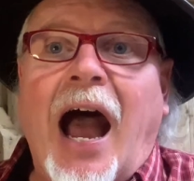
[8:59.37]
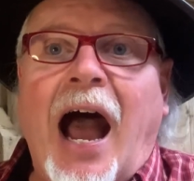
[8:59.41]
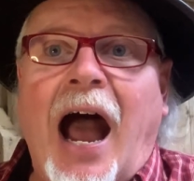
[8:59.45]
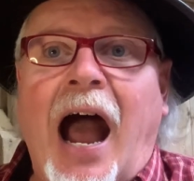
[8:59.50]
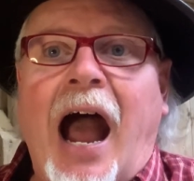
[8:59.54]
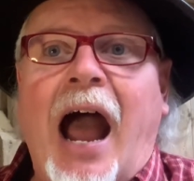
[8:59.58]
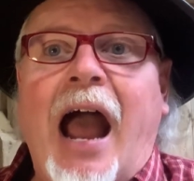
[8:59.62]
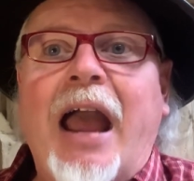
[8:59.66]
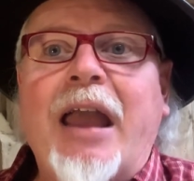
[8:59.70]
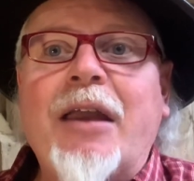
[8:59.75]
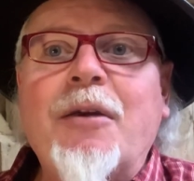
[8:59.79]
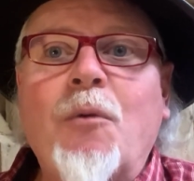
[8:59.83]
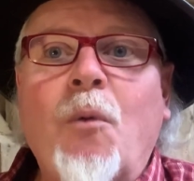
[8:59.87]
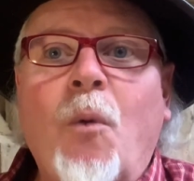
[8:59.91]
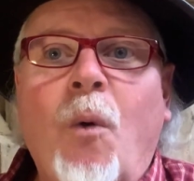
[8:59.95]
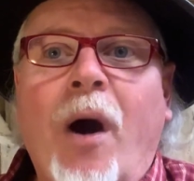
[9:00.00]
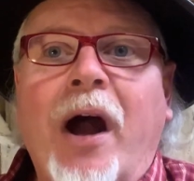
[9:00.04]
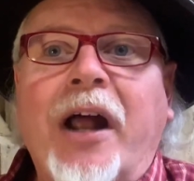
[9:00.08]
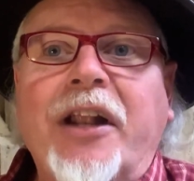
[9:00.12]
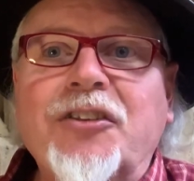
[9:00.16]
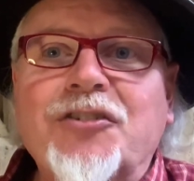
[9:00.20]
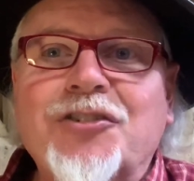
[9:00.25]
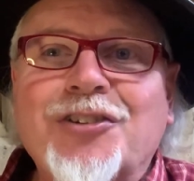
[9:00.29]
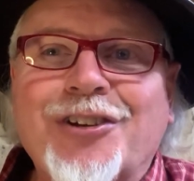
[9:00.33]
I
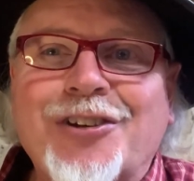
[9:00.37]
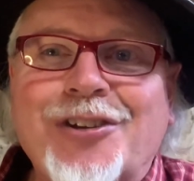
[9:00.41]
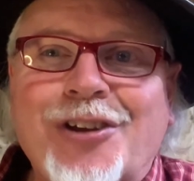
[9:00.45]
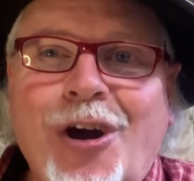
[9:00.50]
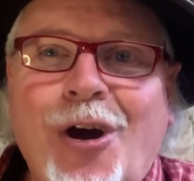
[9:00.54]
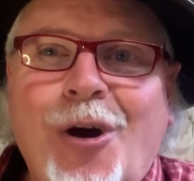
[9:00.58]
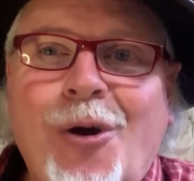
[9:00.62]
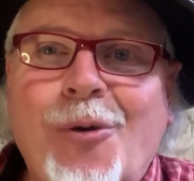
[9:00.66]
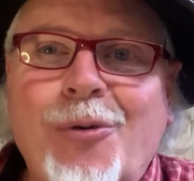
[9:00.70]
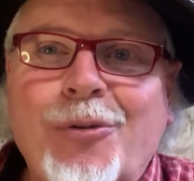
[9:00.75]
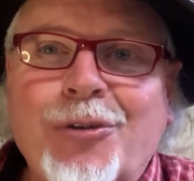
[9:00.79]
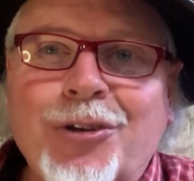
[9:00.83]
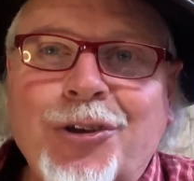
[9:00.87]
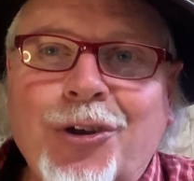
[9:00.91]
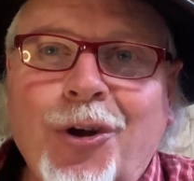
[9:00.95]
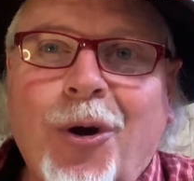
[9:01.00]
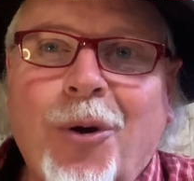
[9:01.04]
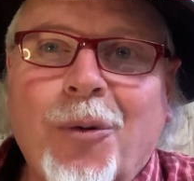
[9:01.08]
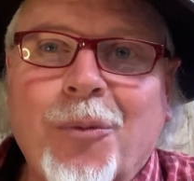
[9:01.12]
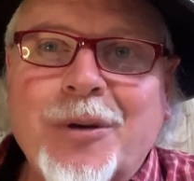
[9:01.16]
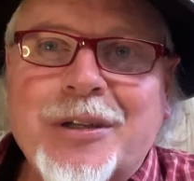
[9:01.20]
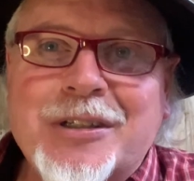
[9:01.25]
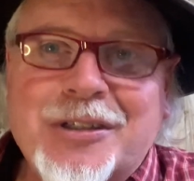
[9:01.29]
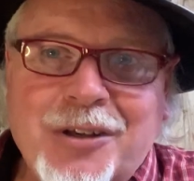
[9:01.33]
want to know
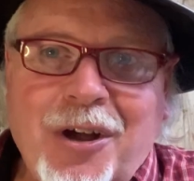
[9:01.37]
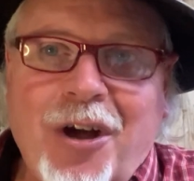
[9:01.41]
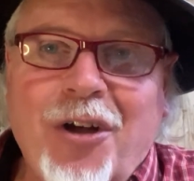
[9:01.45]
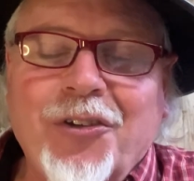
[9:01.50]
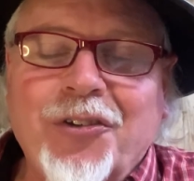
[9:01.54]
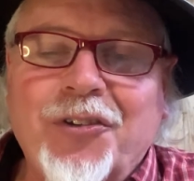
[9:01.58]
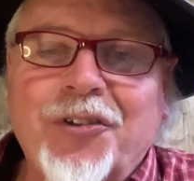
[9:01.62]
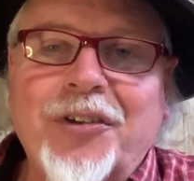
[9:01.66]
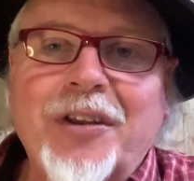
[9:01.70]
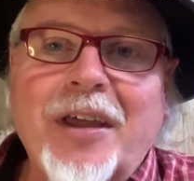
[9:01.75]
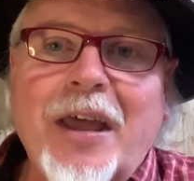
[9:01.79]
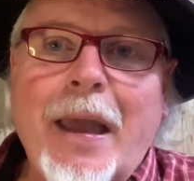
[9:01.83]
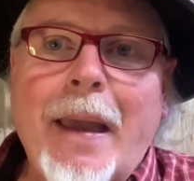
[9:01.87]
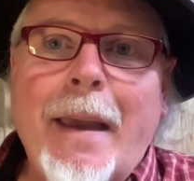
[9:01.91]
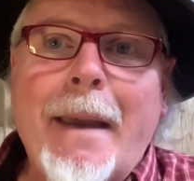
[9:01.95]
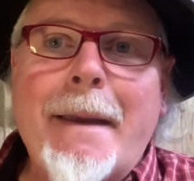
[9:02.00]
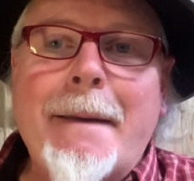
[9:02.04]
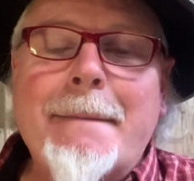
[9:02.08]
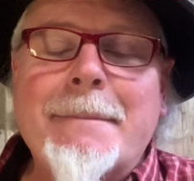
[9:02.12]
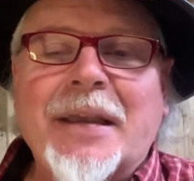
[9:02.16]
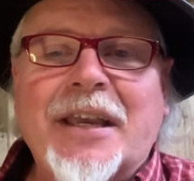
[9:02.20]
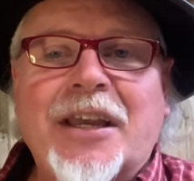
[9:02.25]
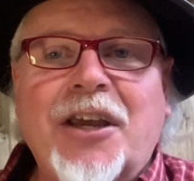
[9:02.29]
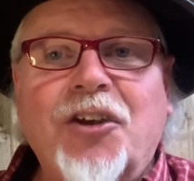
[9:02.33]
your results,
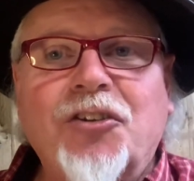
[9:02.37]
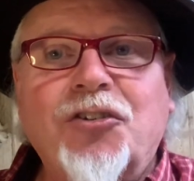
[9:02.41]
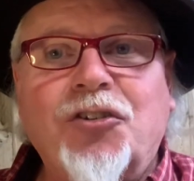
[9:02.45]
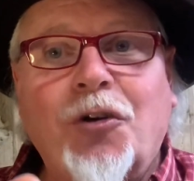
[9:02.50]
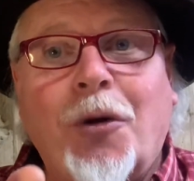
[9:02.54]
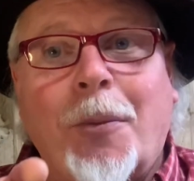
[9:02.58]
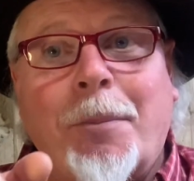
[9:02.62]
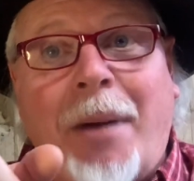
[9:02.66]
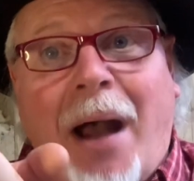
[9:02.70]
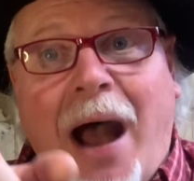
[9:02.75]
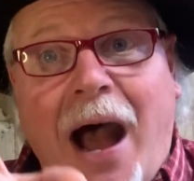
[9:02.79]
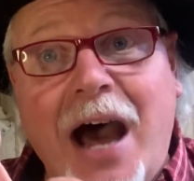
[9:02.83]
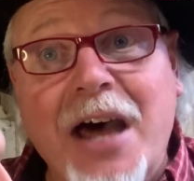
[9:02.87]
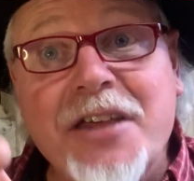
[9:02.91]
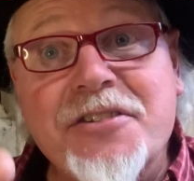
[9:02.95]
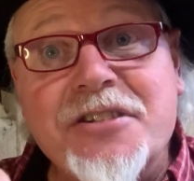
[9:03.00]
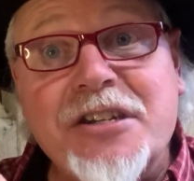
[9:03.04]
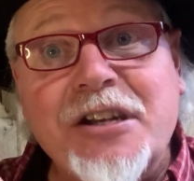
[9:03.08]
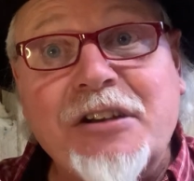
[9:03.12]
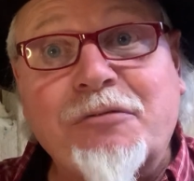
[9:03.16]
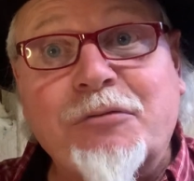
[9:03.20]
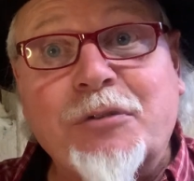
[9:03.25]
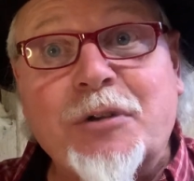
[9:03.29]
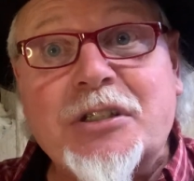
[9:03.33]
because your
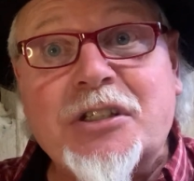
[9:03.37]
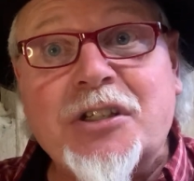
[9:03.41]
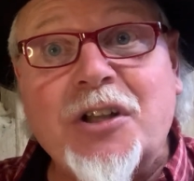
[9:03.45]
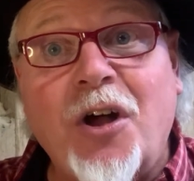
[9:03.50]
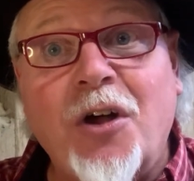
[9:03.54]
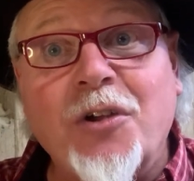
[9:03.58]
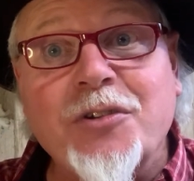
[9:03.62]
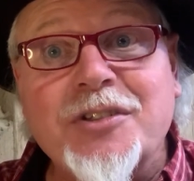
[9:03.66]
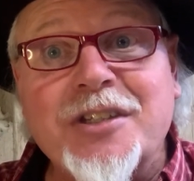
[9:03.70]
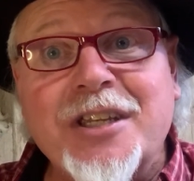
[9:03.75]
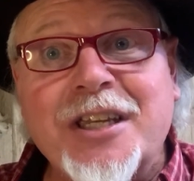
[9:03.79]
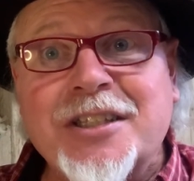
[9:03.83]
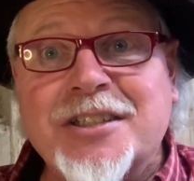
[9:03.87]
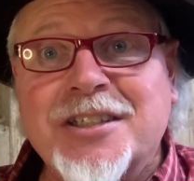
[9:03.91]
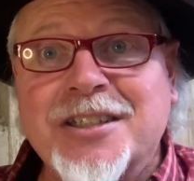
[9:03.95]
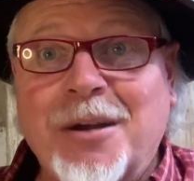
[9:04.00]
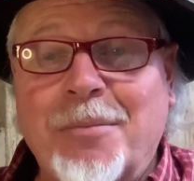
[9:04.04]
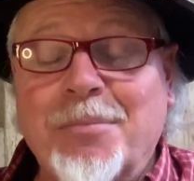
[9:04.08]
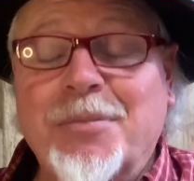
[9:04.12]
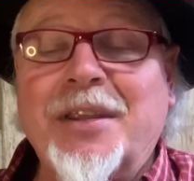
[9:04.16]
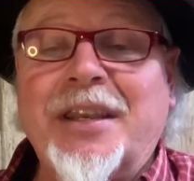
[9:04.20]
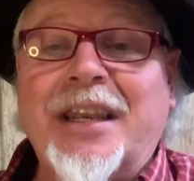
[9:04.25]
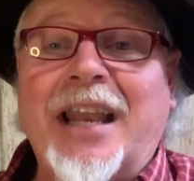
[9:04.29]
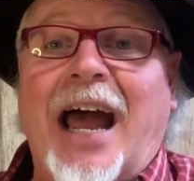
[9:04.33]
positive results is
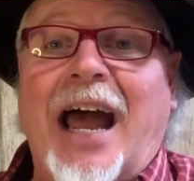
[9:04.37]
something